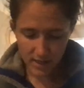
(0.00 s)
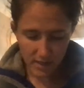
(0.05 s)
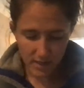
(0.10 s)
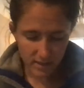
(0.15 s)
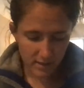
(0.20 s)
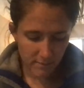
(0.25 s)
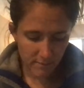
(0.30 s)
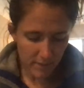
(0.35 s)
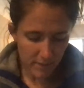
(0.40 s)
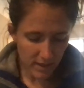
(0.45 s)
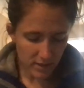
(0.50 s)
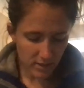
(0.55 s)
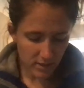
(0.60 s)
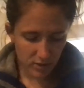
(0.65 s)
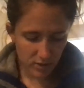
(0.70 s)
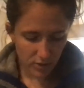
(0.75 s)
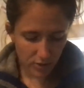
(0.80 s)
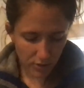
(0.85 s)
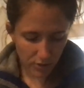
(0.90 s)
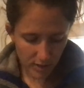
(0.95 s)
The mice
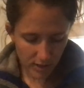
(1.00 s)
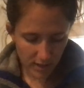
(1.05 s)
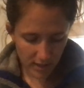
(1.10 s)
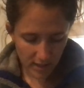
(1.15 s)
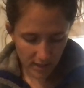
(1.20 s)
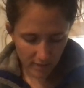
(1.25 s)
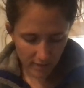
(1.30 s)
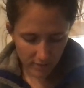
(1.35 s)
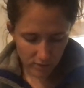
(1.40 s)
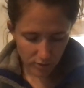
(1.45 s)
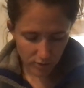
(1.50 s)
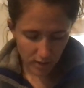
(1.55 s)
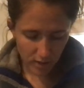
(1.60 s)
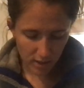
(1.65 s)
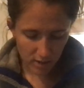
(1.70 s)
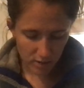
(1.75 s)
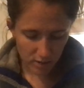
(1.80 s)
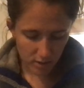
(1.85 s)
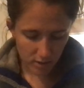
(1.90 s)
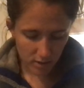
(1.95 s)
scurried in every
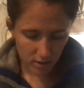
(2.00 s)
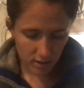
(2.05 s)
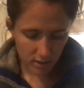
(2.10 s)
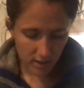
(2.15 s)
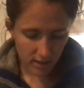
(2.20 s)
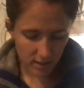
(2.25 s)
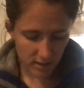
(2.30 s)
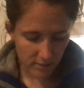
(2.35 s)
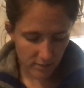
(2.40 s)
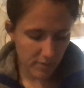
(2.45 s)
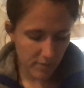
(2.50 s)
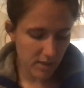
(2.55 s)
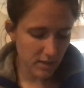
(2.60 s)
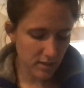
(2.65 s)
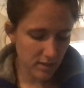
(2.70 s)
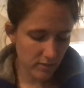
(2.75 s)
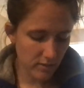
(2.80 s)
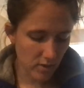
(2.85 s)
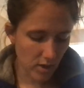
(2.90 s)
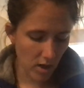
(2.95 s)
direction, collecting bits
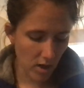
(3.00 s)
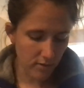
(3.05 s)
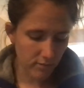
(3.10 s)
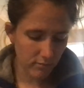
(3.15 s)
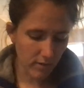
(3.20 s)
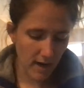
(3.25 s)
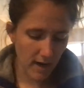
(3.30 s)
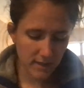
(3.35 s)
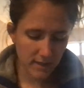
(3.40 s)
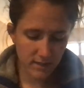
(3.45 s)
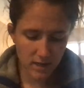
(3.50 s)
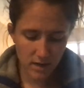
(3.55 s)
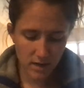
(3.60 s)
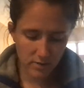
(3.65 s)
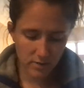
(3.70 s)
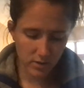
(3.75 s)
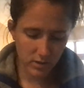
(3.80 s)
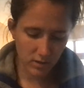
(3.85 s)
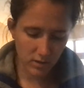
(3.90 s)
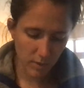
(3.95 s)
of cloth, rags, and
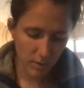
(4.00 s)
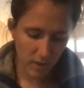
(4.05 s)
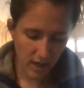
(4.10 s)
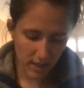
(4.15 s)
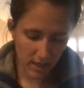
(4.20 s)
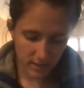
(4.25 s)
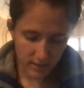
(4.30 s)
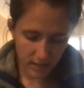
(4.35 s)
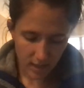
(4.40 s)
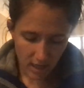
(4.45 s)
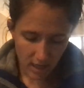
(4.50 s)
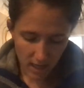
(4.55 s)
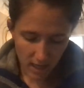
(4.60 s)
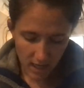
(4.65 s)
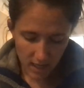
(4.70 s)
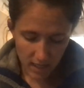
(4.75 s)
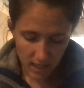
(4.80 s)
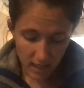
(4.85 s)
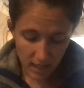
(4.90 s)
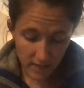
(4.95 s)
other supplies.
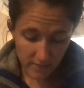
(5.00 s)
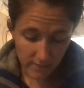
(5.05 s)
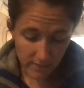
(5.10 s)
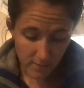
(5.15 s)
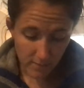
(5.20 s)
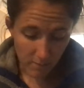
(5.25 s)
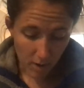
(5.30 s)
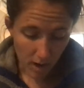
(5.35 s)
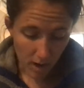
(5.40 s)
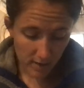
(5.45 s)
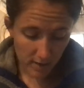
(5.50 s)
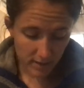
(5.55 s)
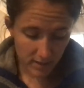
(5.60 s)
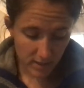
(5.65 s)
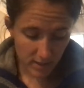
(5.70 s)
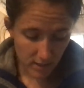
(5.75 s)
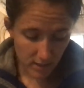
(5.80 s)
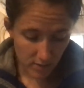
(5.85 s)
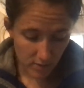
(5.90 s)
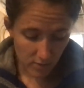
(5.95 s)
Even
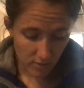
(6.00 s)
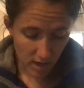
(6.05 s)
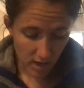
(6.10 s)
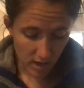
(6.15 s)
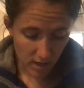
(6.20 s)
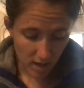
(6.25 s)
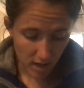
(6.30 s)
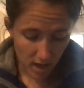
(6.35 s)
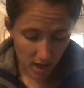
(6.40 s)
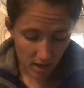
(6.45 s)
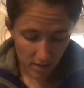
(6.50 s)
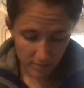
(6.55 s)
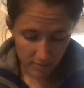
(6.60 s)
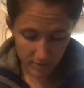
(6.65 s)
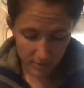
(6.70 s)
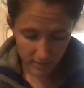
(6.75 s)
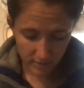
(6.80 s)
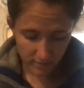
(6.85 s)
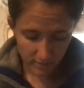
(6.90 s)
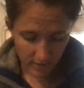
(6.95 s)
Montague got caught up
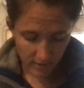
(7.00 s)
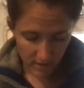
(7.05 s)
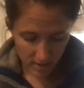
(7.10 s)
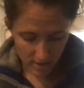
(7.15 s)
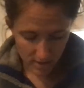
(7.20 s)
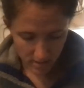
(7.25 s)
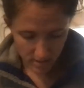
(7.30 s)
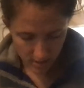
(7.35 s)
in the fun.